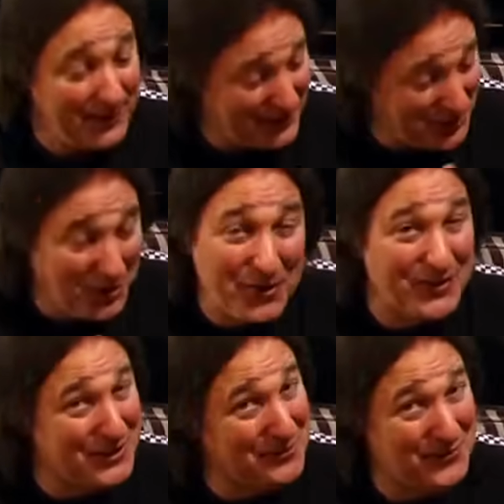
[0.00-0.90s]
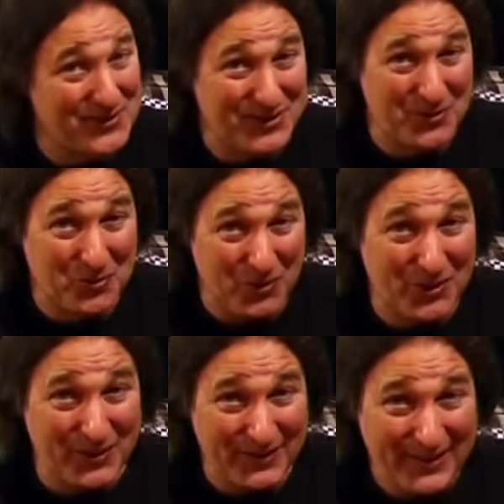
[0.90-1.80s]
makes all the difference in the
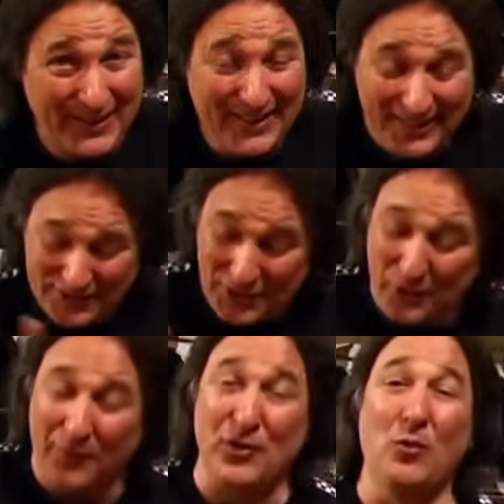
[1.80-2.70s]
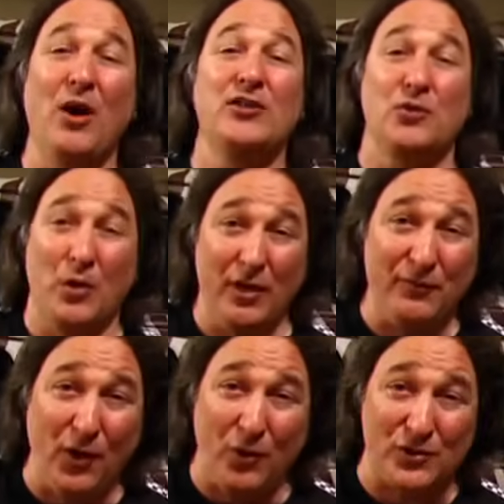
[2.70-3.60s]
world. So if you want
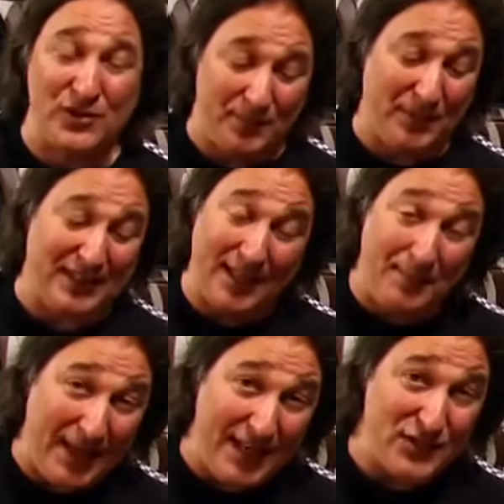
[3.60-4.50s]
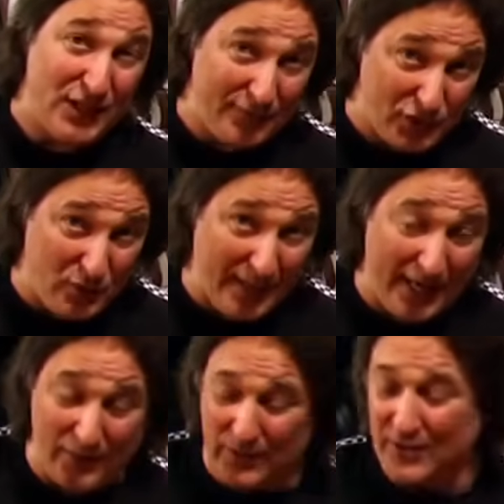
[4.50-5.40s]
12 volts, but the capacity of two
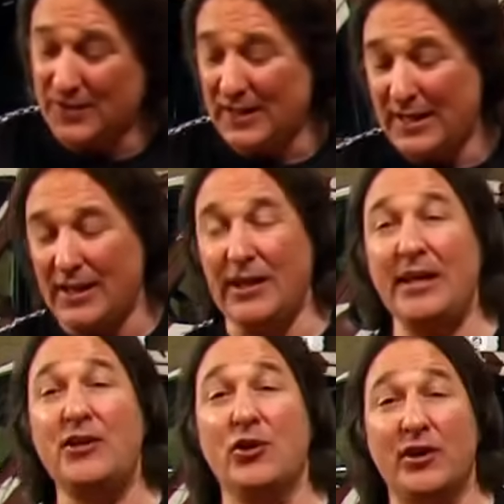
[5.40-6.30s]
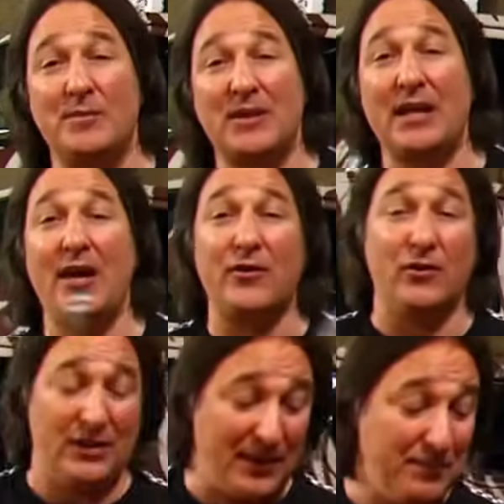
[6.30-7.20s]
batteries, you need to hook them
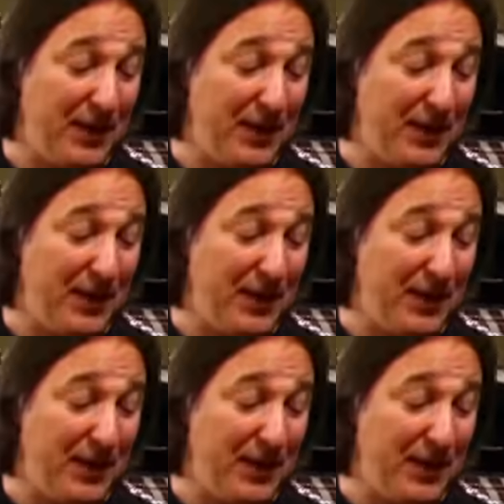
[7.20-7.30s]
together in